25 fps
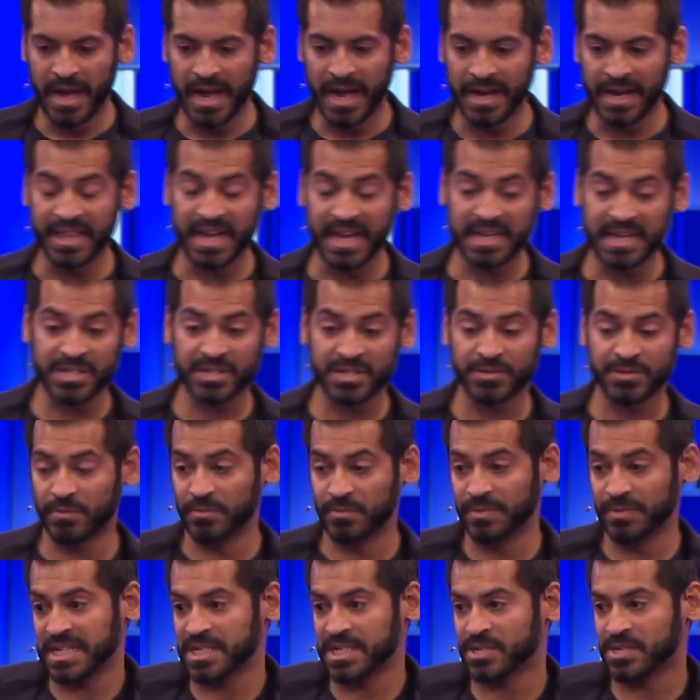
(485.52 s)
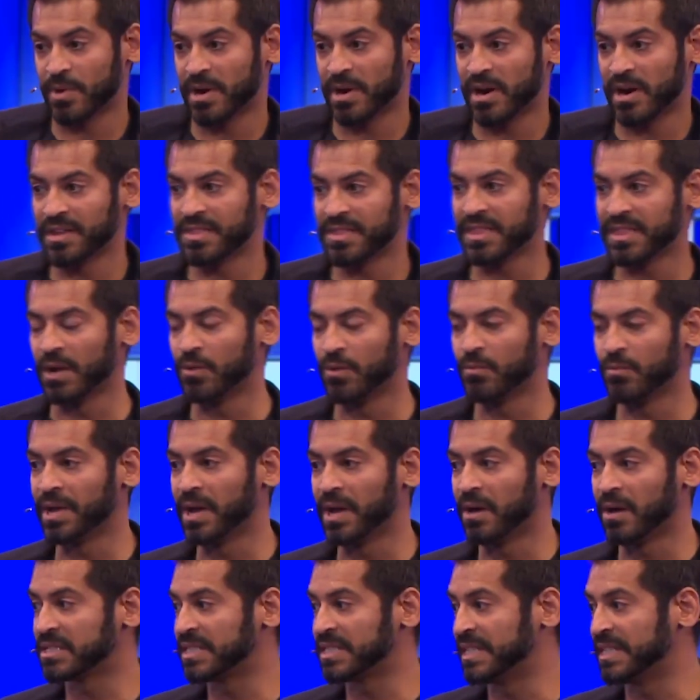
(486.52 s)
And that's where I think
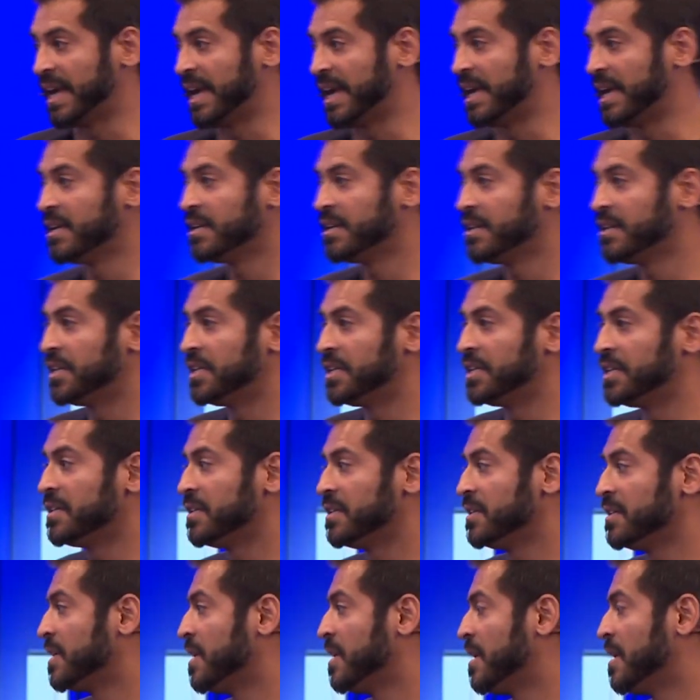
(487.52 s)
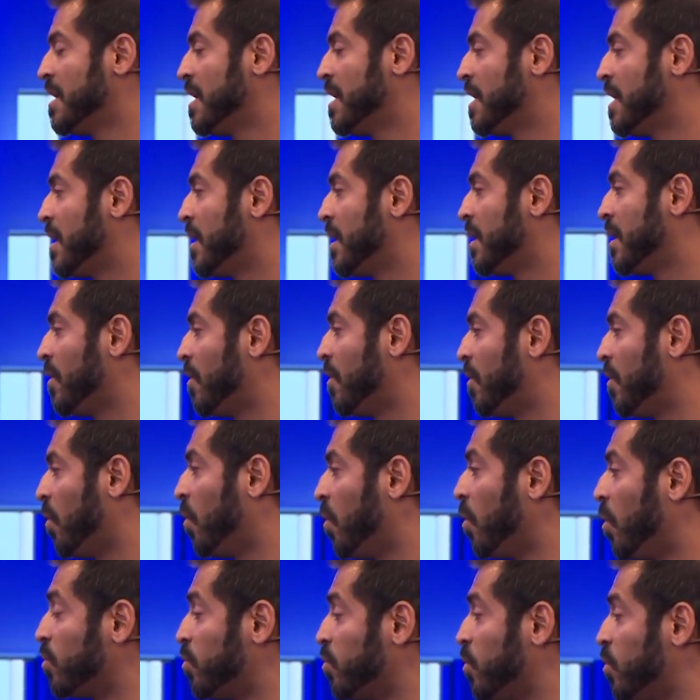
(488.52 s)
we are today.
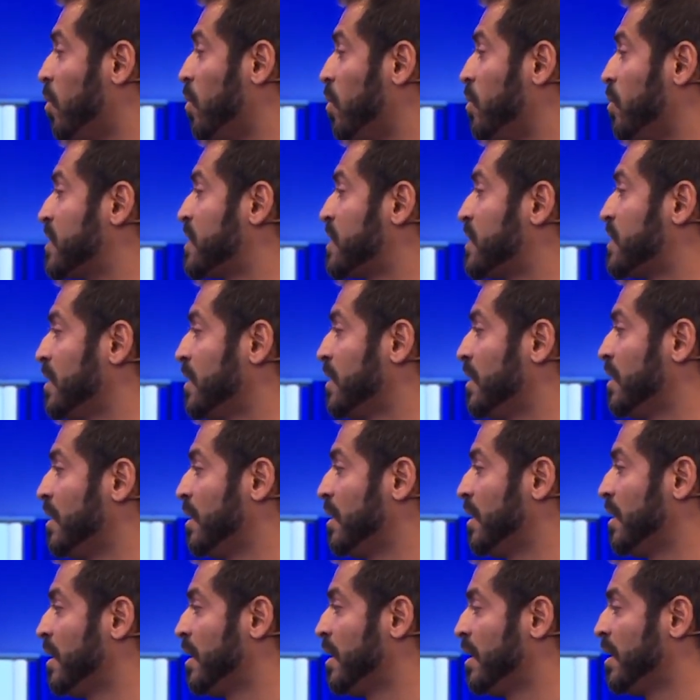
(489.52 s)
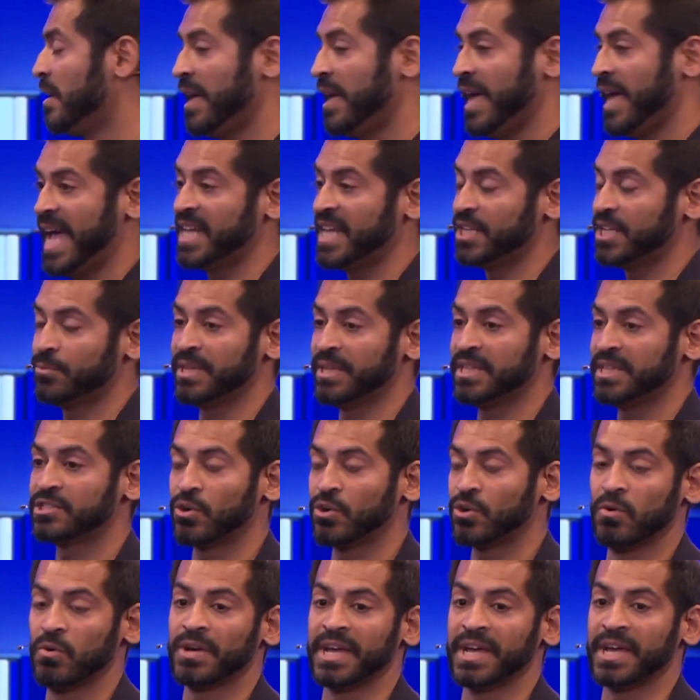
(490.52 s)
All wars end with
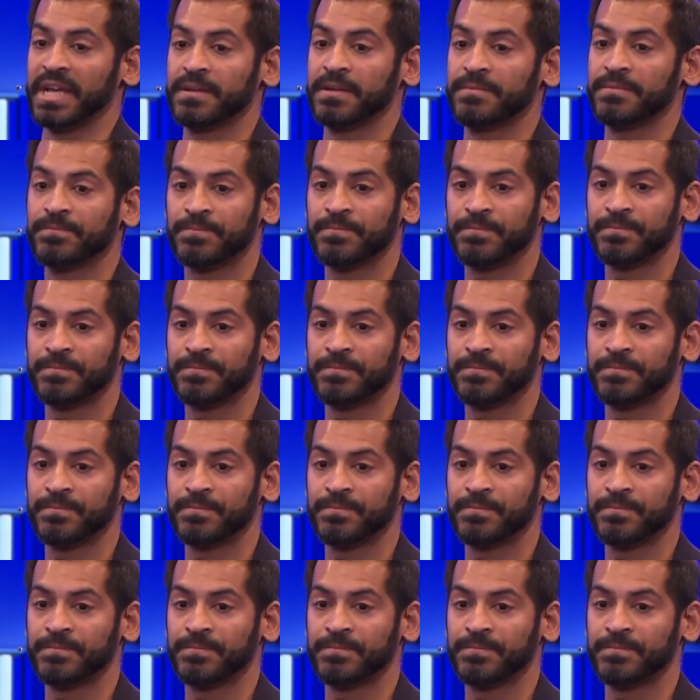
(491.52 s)
talking.